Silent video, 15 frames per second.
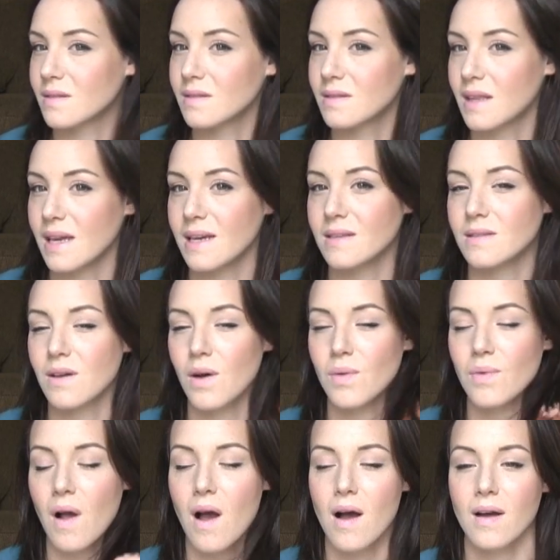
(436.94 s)
things go
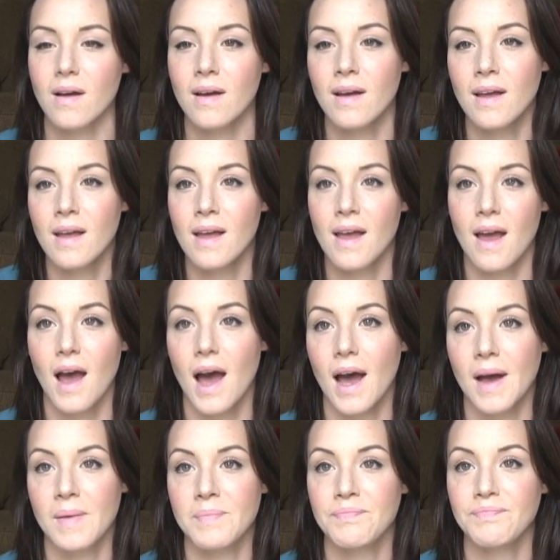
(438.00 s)
wrong.
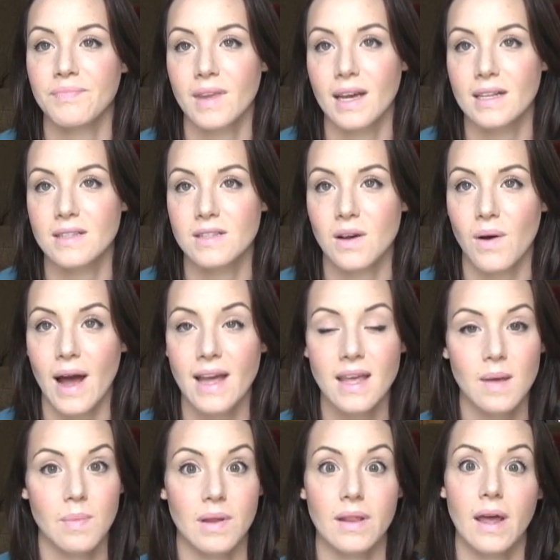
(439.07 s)
And so I
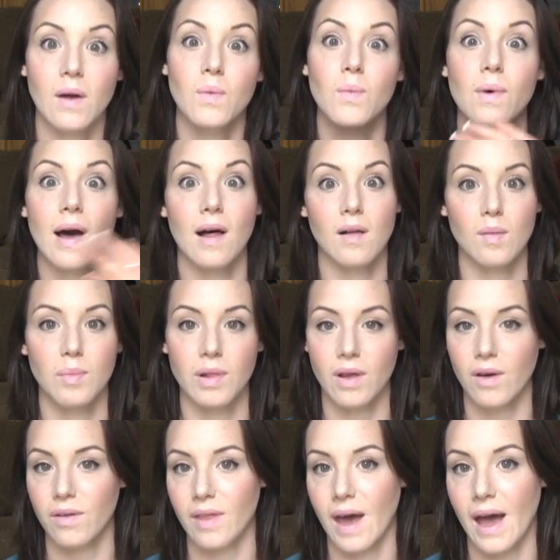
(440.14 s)
keep it like well
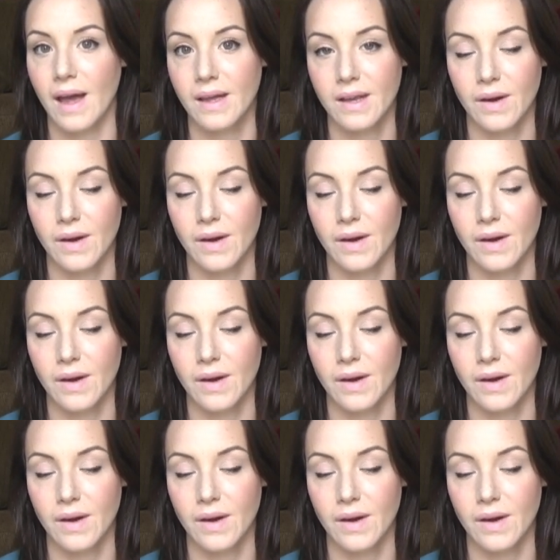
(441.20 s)
below that.